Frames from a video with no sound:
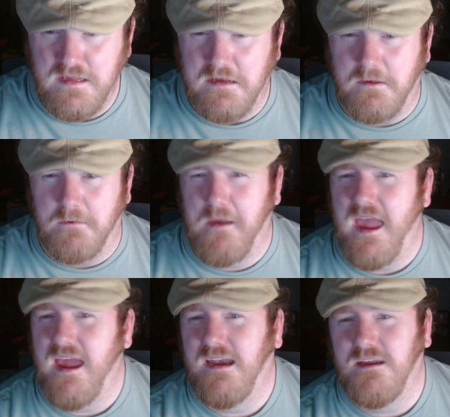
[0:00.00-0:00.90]

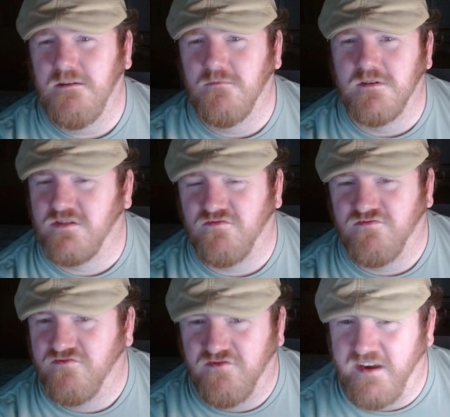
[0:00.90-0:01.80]
Companion was
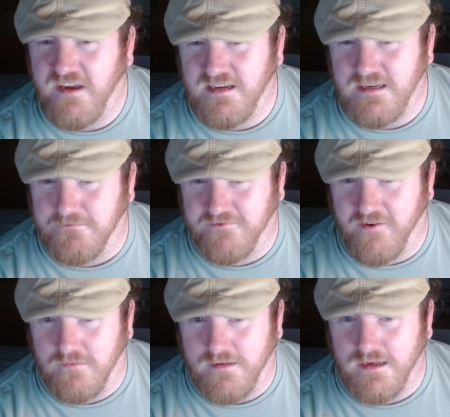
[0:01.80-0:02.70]
really
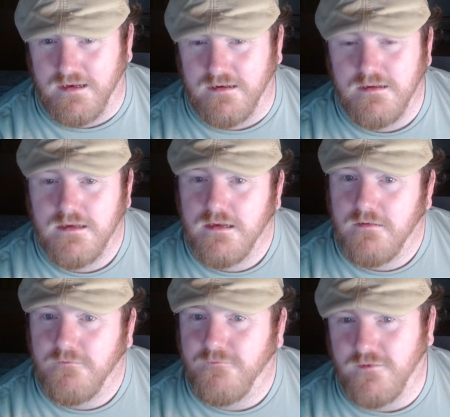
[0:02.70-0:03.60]
broken.
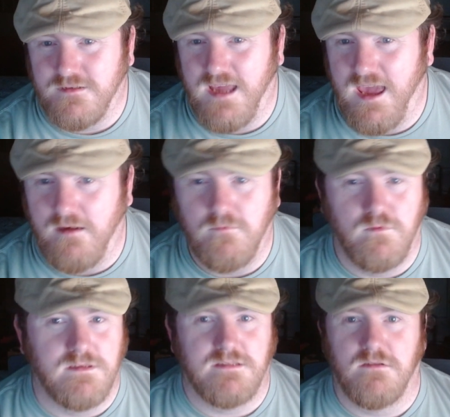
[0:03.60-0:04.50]
Foretell
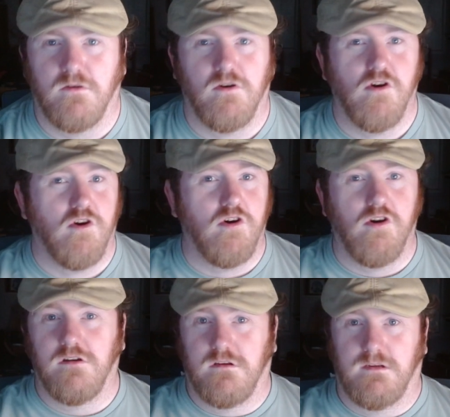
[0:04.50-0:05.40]
was a
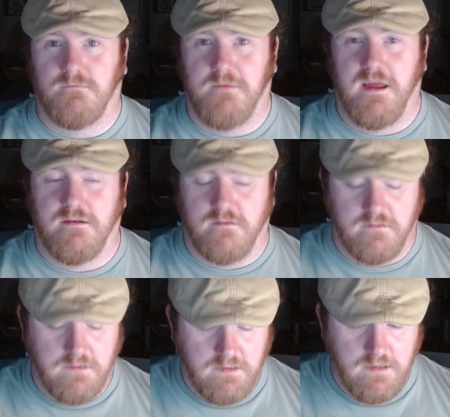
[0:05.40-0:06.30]
whole lot better.
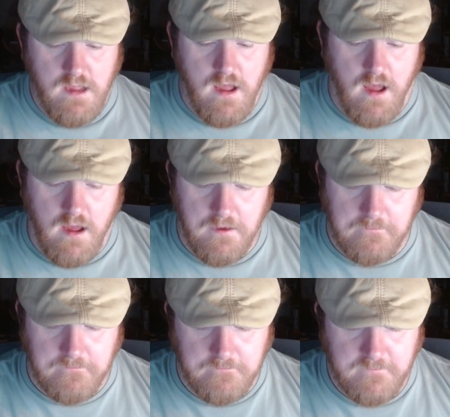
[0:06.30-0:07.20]

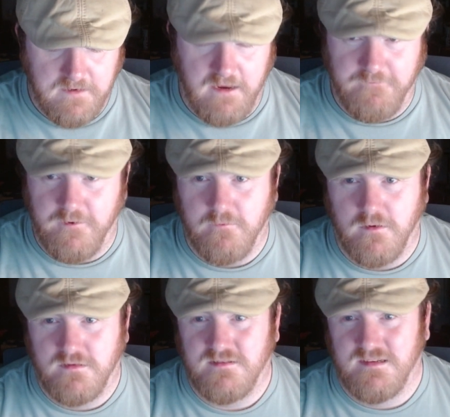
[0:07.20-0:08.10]
If you
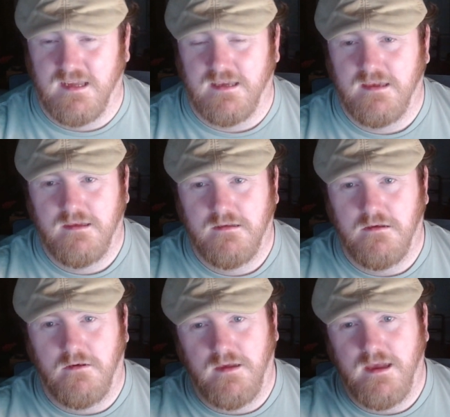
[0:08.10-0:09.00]
want to like,
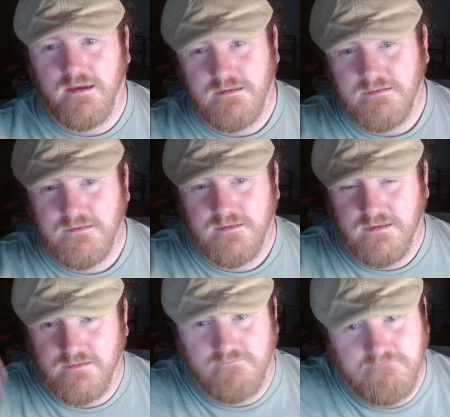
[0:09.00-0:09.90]
oh yeah,
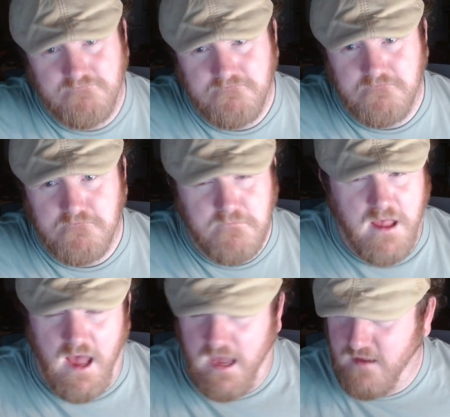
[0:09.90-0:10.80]

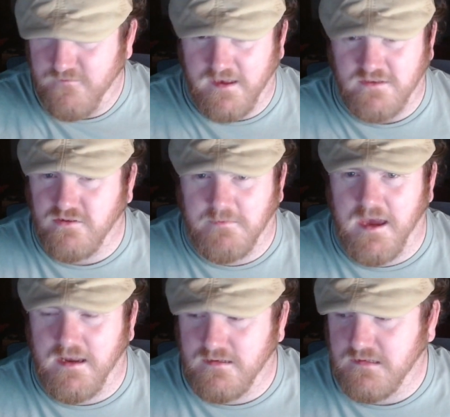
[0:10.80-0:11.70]
I have extra
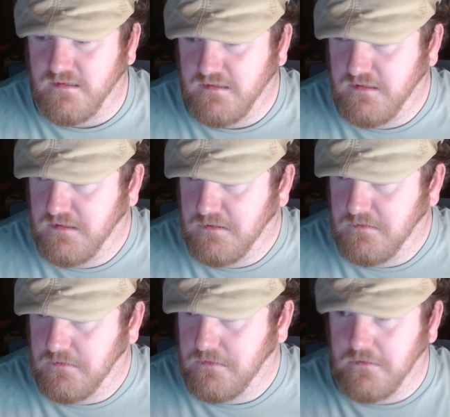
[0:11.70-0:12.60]
mana.
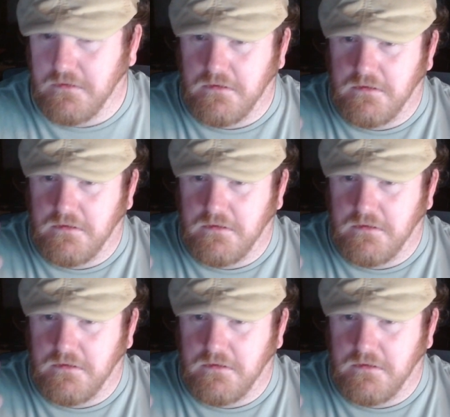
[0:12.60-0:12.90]
Huh.